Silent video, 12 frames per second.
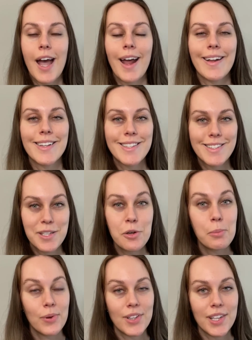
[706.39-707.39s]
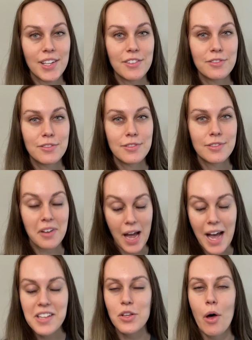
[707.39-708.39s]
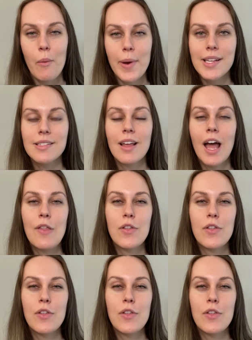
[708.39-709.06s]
And I still believe, as always,